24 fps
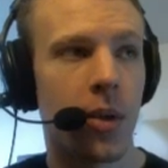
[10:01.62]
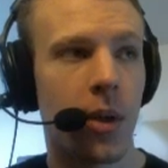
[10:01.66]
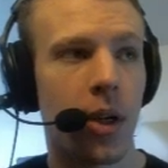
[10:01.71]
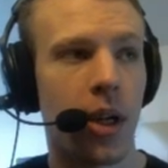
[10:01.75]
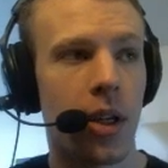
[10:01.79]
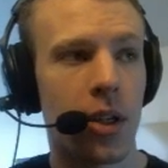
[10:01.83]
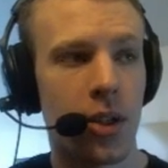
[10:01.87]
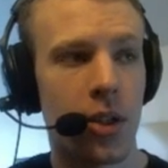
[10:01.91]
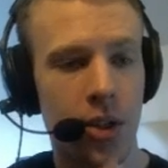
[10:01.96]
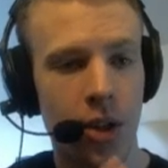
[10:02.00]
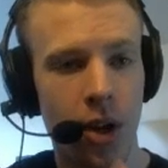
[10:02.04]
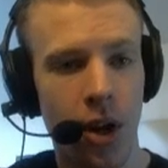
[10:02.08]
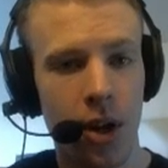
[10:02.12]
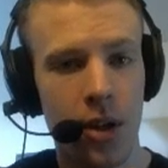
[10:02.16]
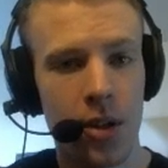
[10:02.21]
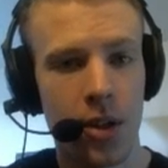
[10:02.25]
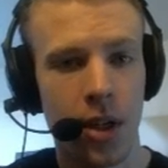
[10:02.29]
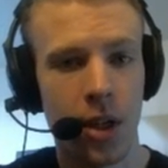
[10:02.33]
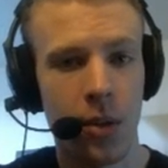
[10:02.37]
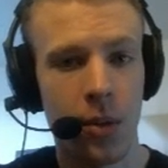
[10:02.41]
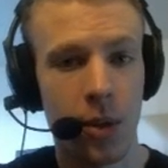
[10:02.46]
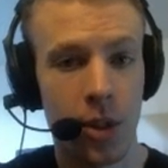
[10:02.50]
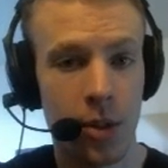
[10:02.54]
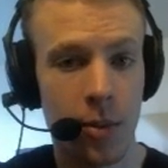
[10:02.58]
he can charge
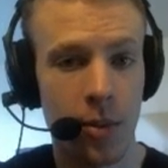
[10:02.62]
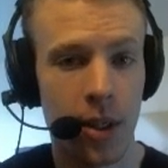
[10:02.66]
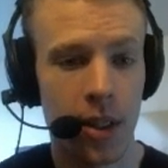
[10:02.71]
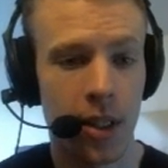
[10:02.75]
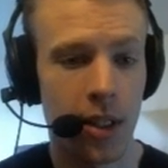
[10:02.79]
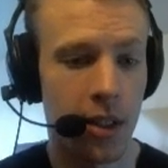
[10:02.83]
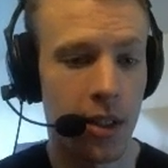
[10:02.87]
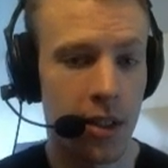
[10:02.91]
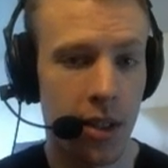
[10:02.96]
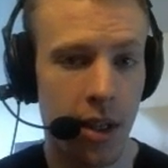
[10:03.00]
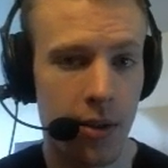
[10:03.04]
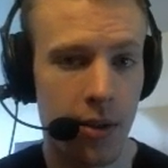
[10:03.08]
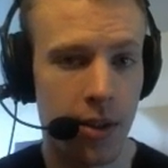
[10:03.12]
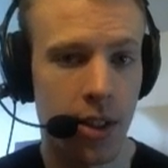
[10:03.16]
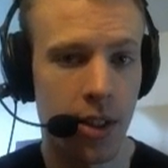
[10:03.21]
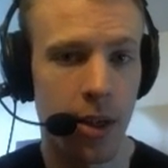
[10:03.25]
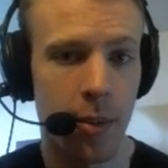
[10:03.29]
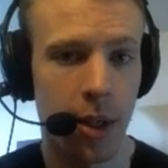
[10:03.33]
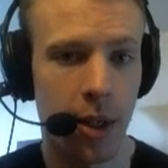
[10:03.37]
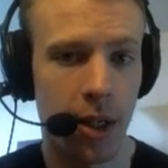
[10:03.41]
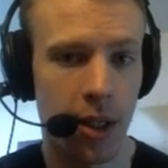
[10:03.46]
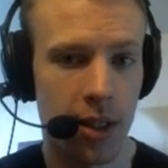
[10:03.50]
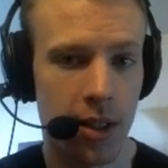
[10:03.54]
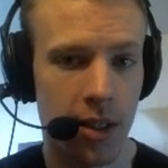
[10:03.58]
in, which means he doesn't have
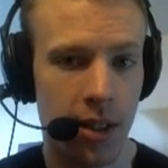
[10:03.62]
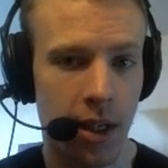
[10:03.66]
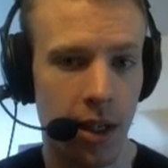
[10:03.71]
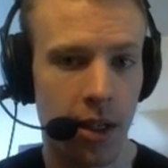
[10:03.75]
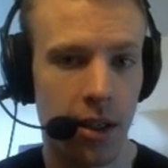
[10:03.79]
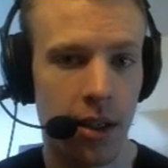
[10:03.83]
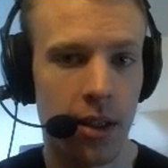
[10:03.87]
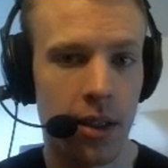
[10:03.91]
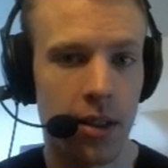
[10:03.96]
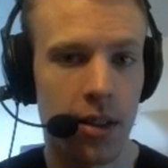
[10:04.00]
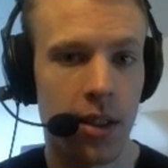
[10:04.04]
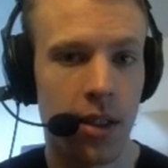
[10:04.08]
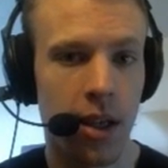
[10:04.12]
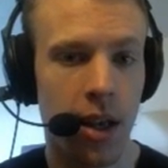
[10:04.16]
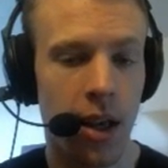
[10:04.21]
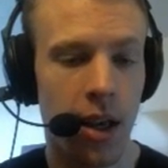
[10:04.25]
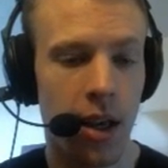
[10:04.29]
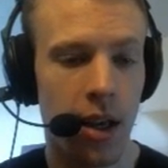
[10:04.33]
summoning sickness.